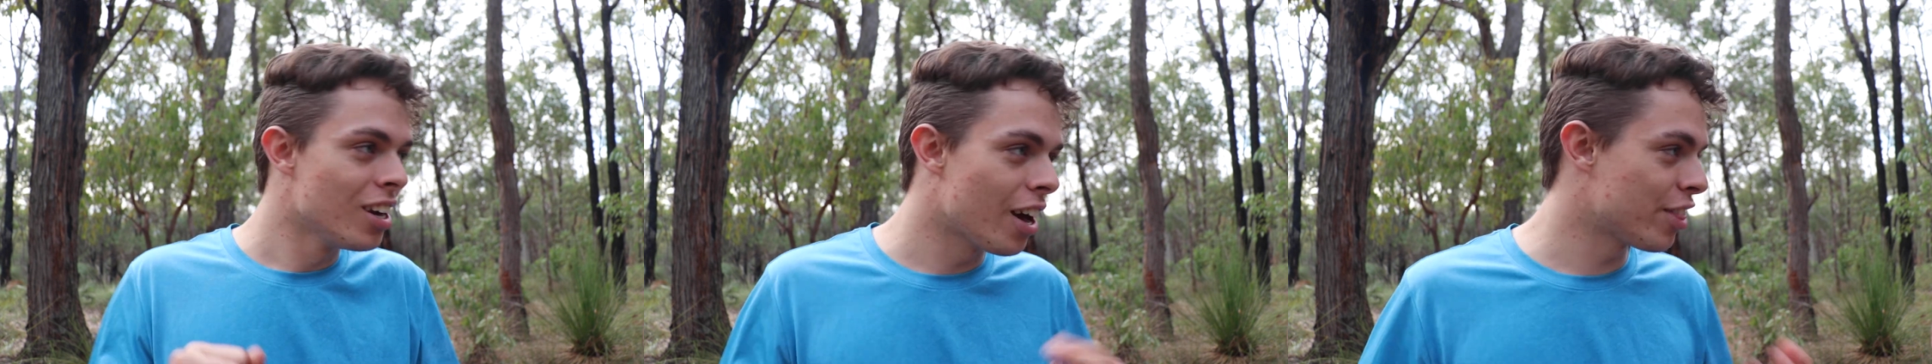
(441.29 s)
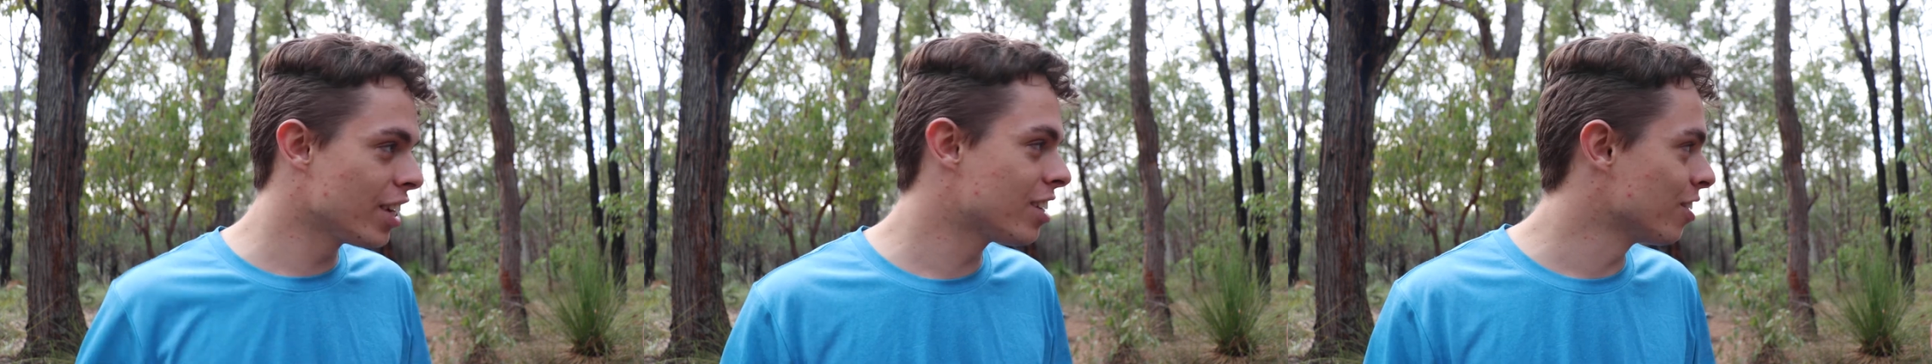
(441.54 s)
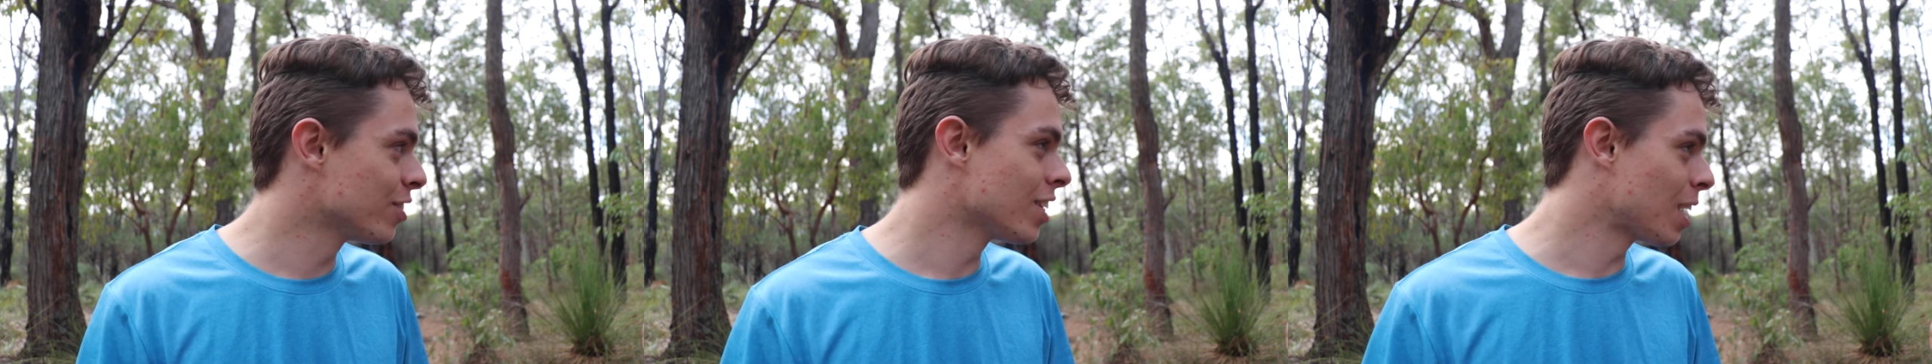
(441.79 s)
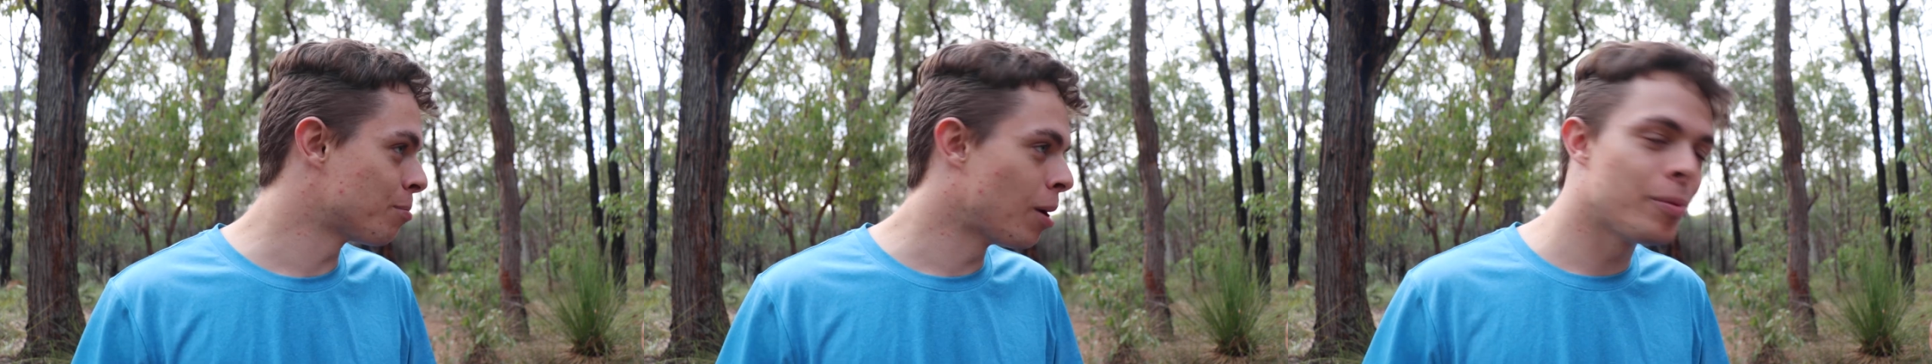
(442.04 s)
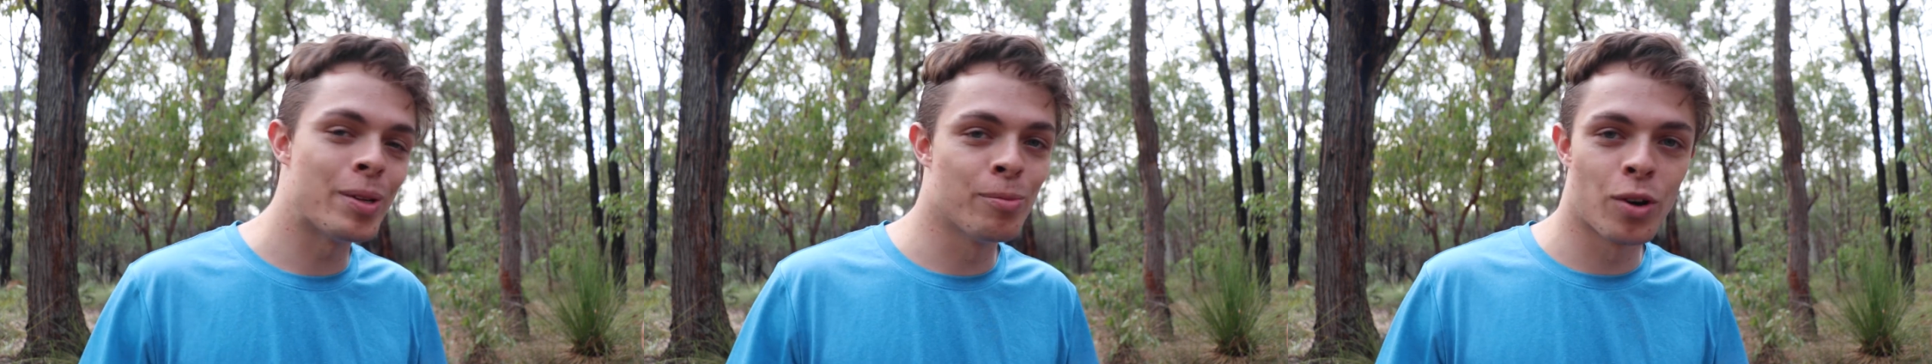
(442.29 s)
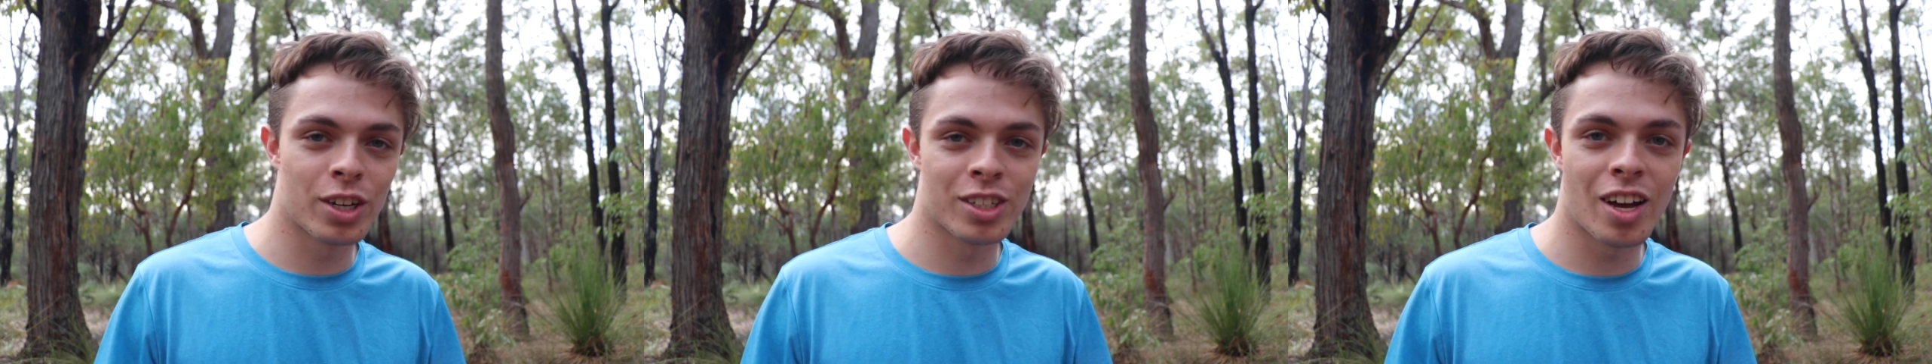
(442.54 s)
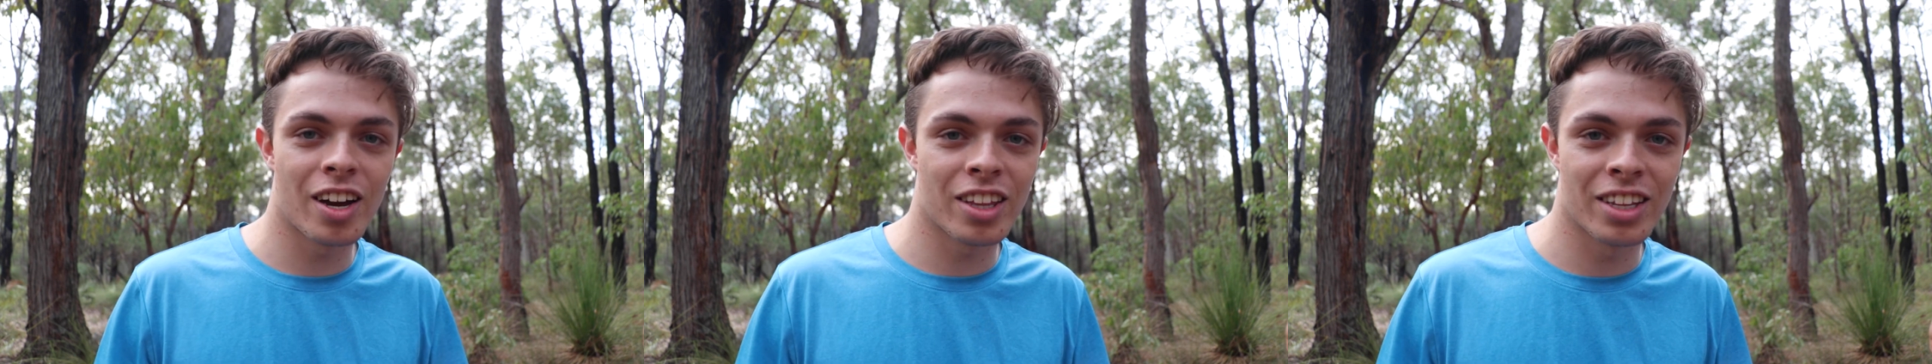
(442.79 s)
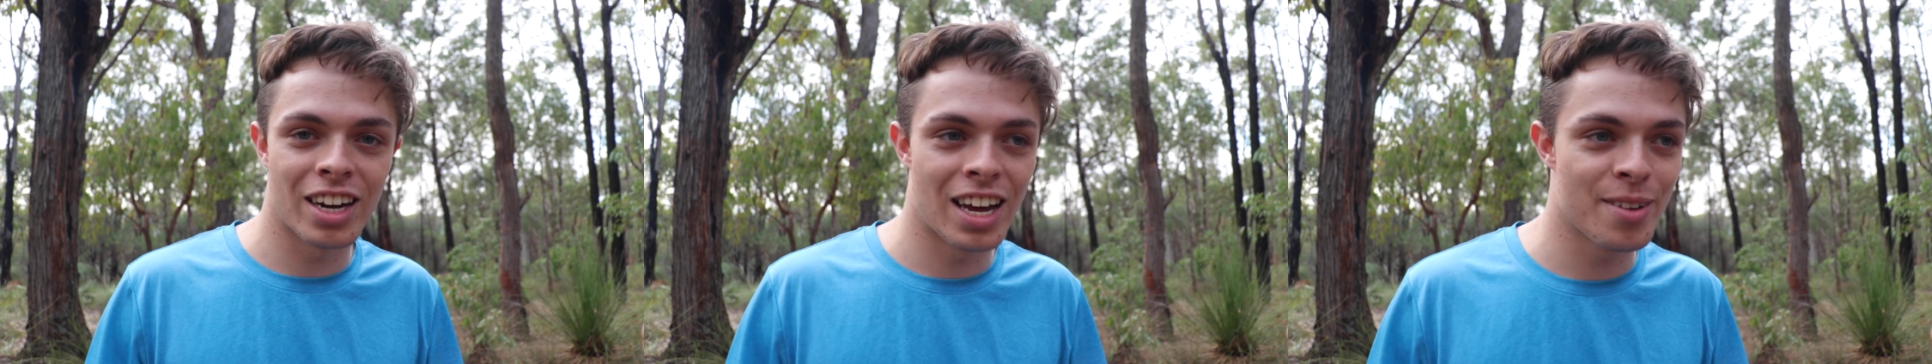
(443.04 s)
I think I was like probably more excited
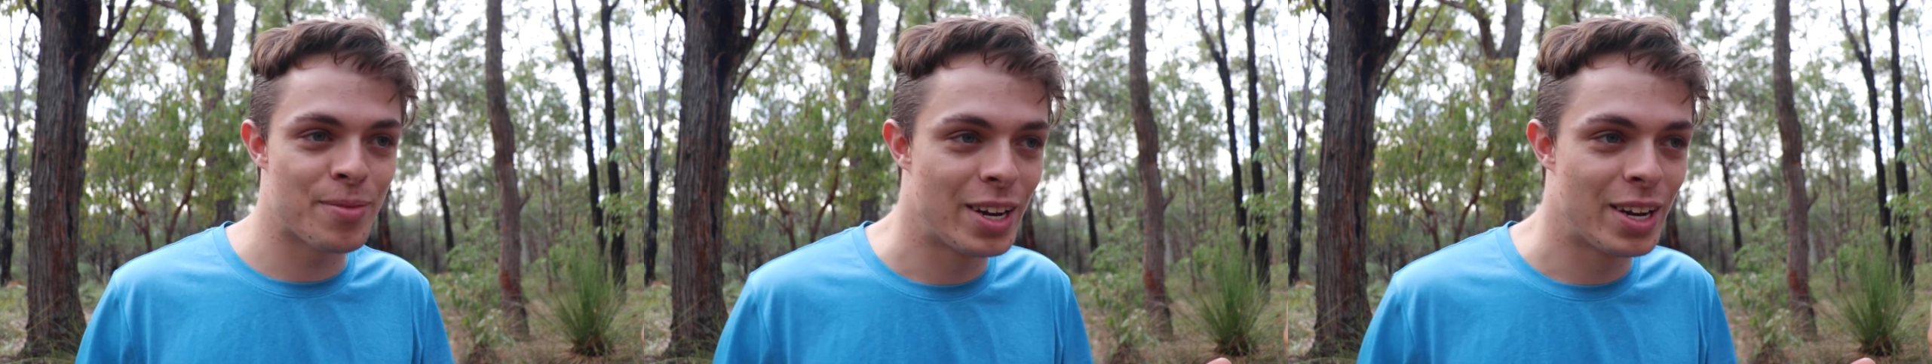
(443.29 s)
than I had